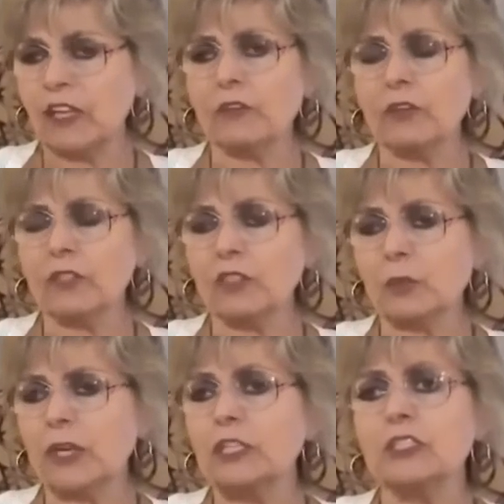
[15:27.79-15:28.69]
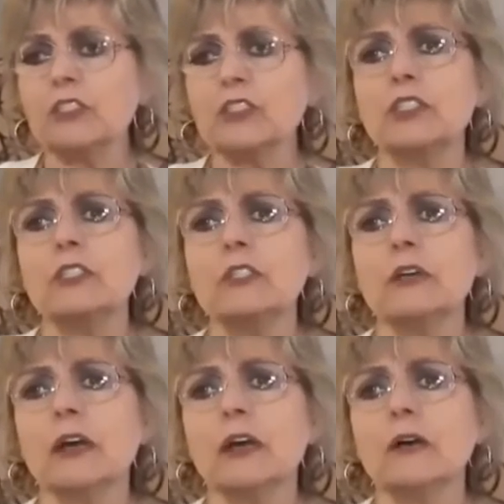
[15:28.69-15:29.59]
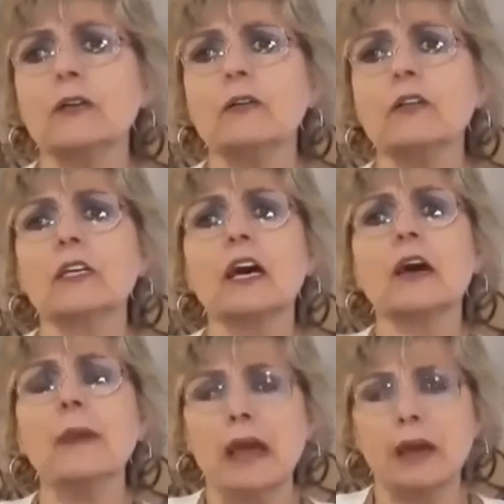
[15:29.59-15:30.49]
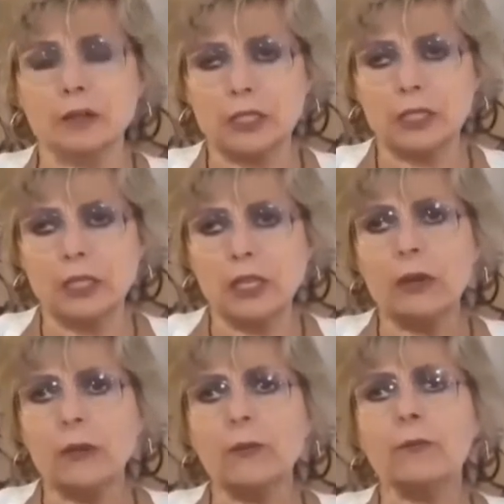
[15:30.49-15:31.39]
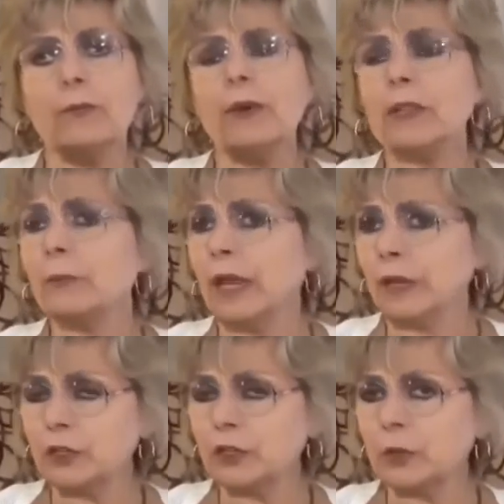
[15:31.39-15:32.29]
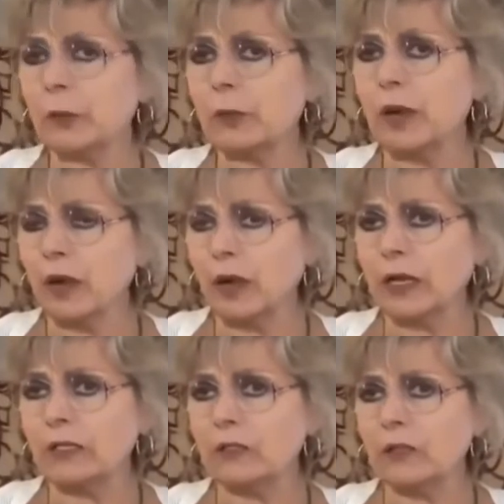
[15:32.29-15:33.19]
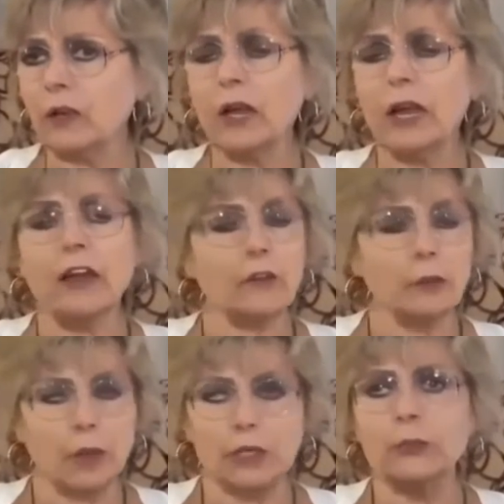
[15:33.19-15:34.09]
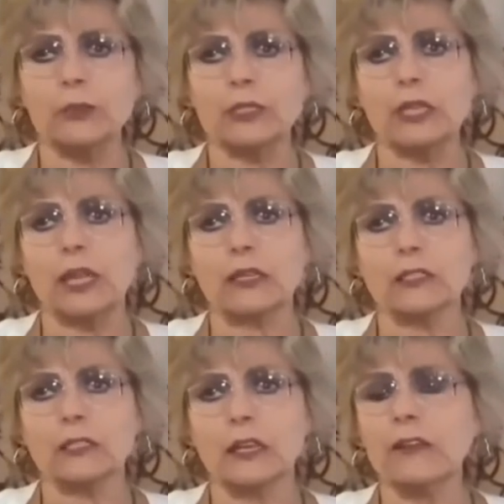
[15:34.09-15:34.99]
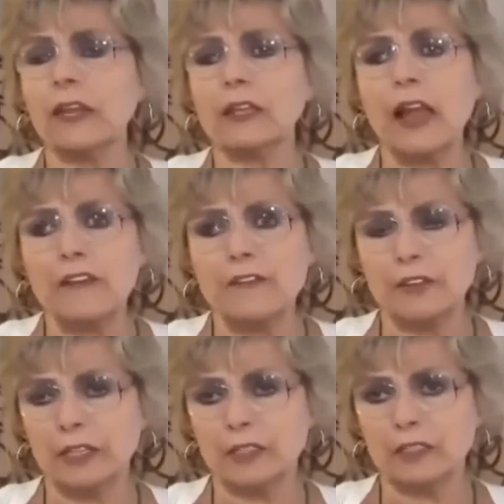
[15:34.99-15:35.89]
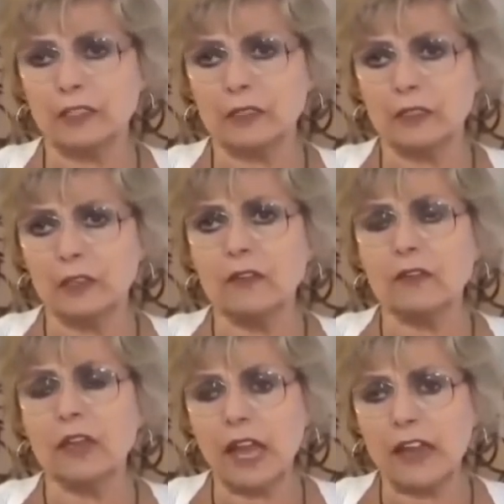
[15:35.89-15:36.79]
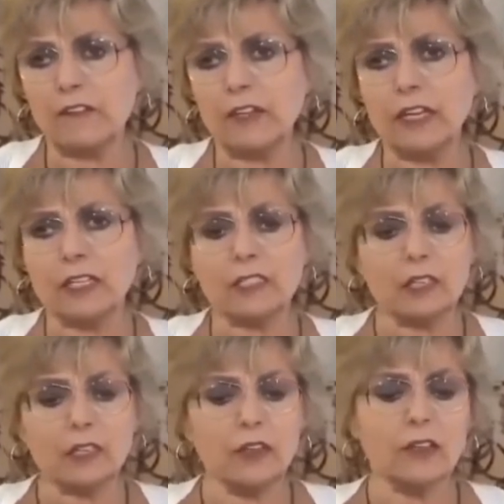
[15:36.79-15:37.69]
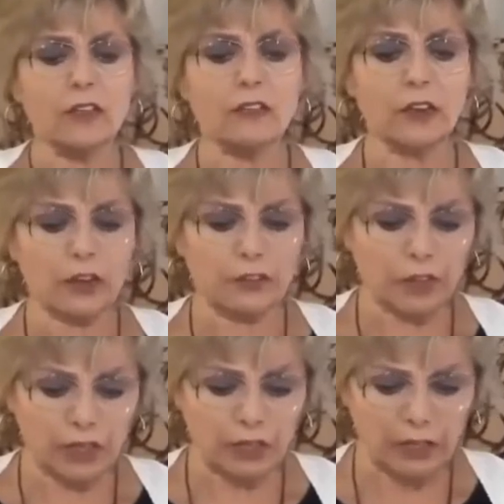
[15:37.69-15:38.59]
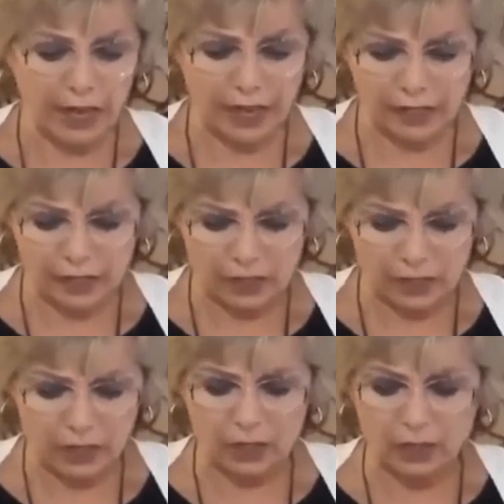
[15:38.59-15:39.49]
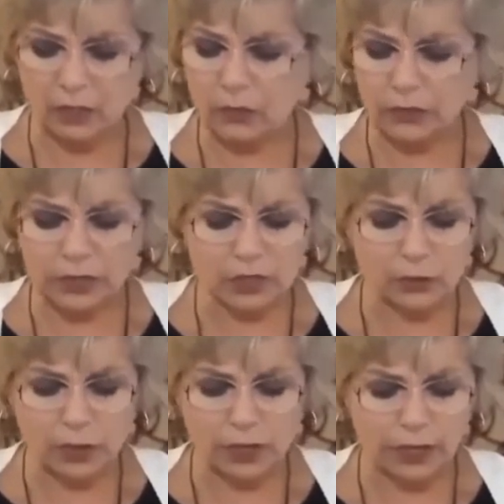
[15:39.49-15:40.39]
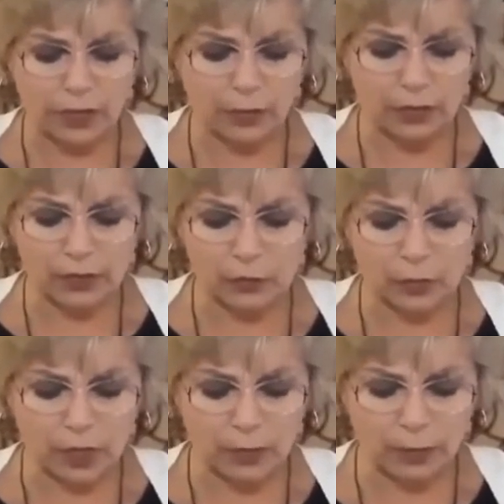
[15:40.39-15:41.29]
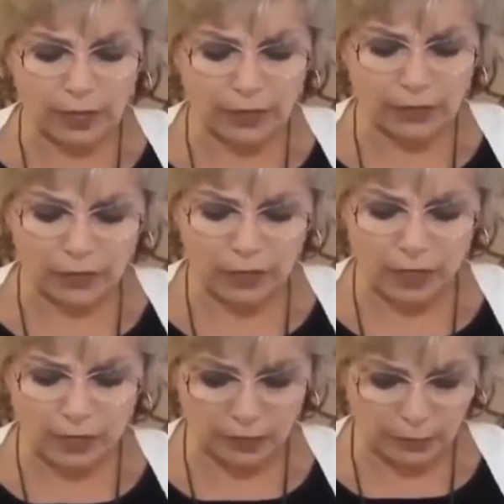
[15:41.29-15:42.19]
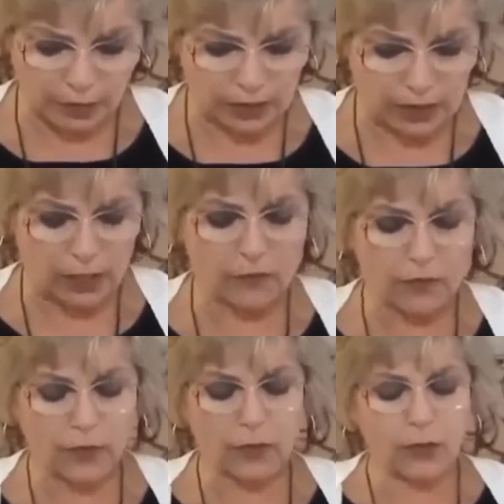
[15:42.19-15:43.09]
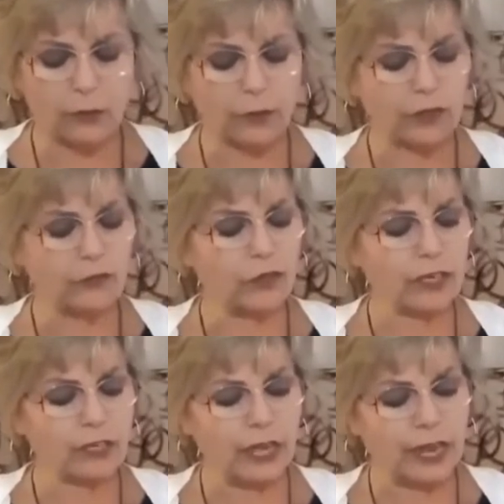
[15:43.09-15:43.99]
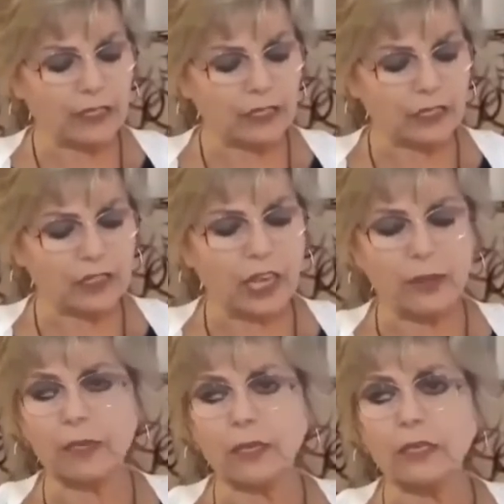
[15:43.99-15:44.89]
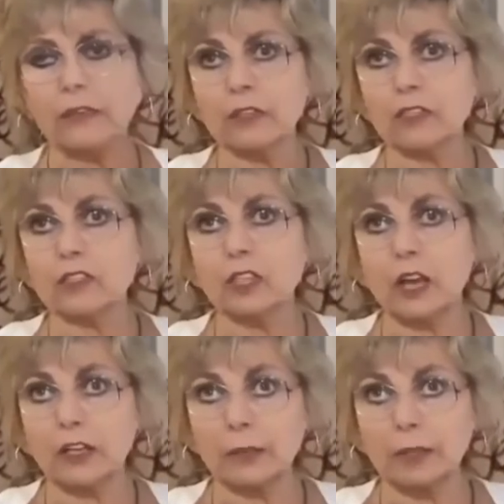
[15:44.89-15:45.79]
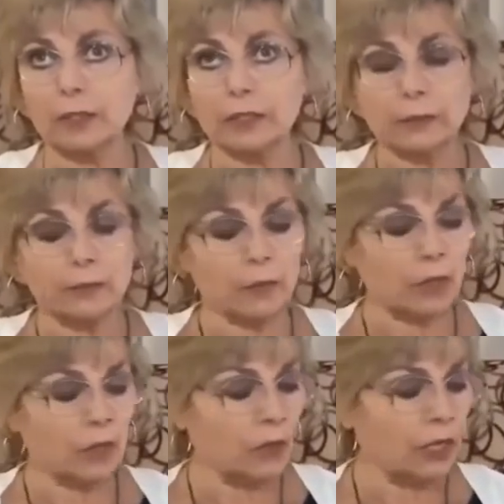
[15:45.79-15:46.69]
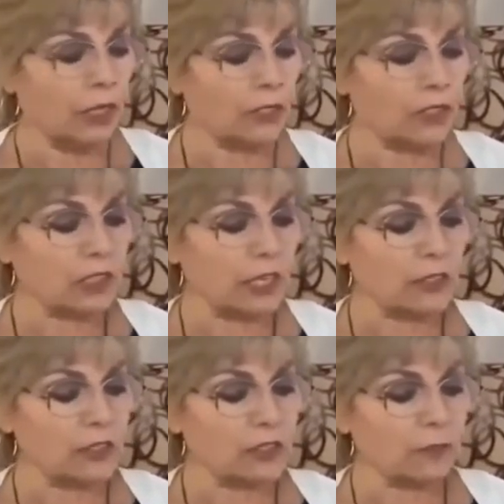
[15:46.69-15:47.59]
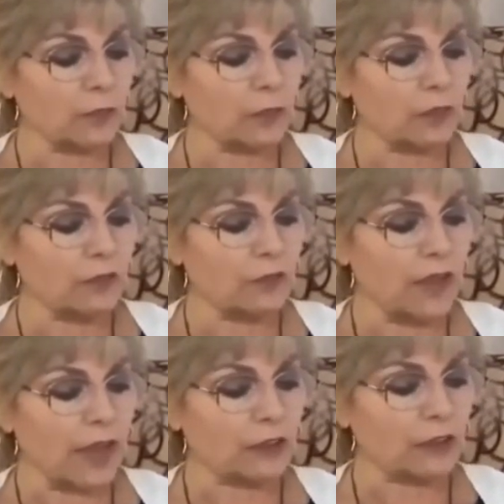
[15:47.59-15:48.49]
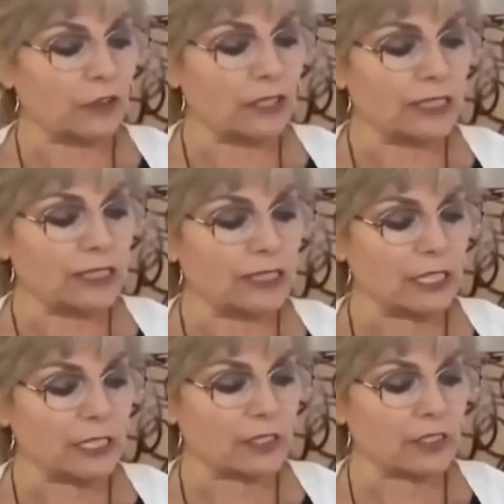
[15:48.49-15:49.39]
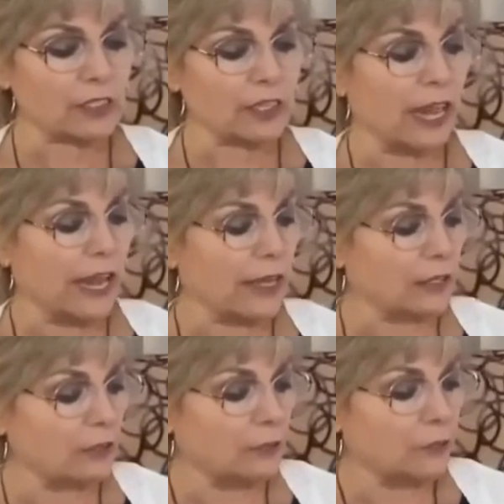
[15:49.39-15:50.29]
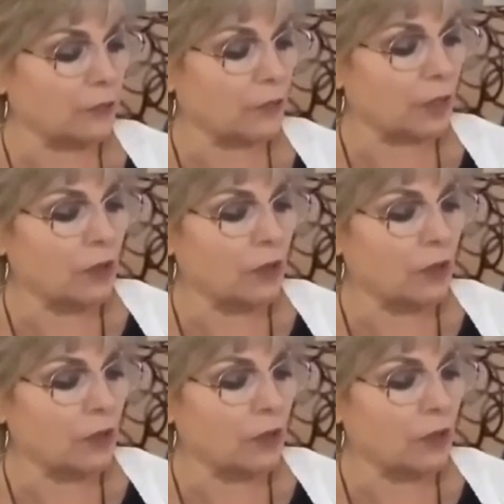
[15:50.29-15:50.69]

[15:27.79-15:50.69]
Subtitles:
and our frustrations could come out. But the bankers were behind everyone who was elected, and they laugh at us. They laugh at us. The very, very last, and I'll go to this right now because we'll come back to the document itself, but the very last statement in this document, it says, Factor 6, cattle.